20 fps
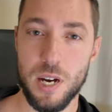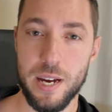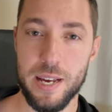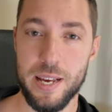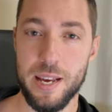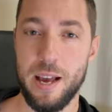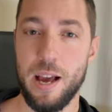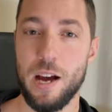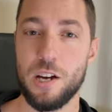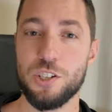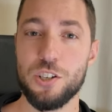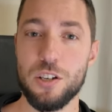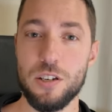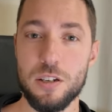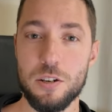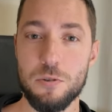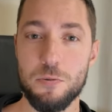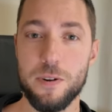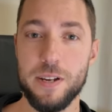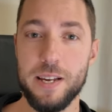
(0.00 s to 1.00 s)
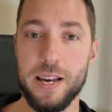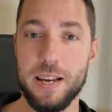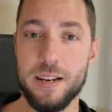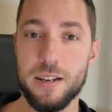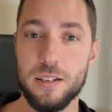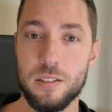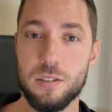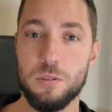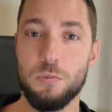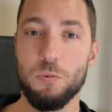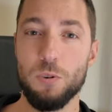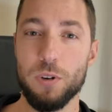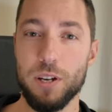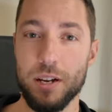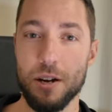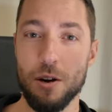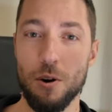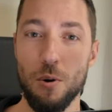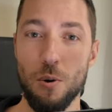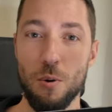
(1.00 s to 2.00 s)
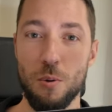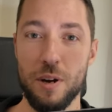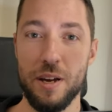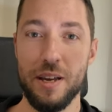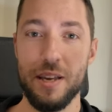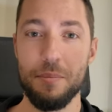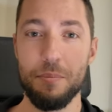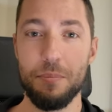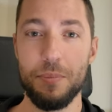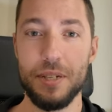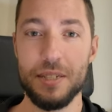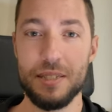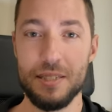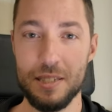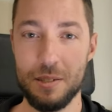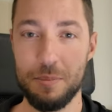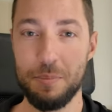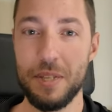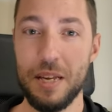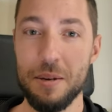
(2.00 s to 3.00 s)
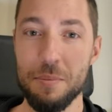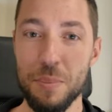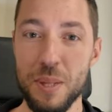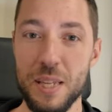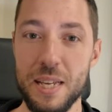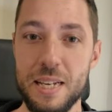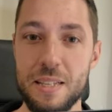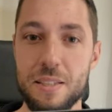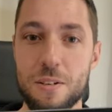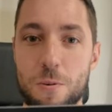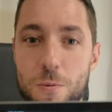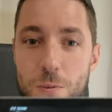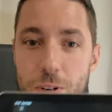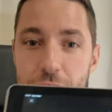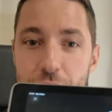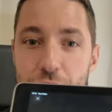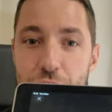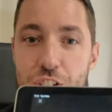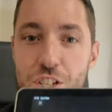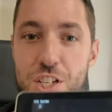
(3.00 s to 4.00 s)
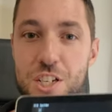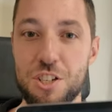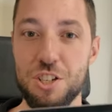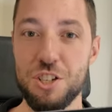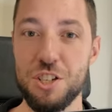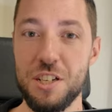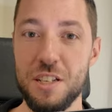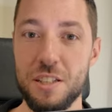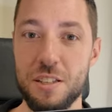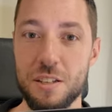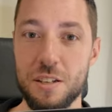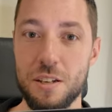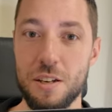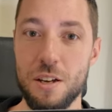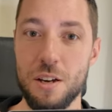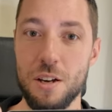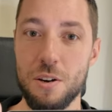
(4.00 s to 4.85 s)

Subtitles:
I actually created what I call a business template or a cheat sheet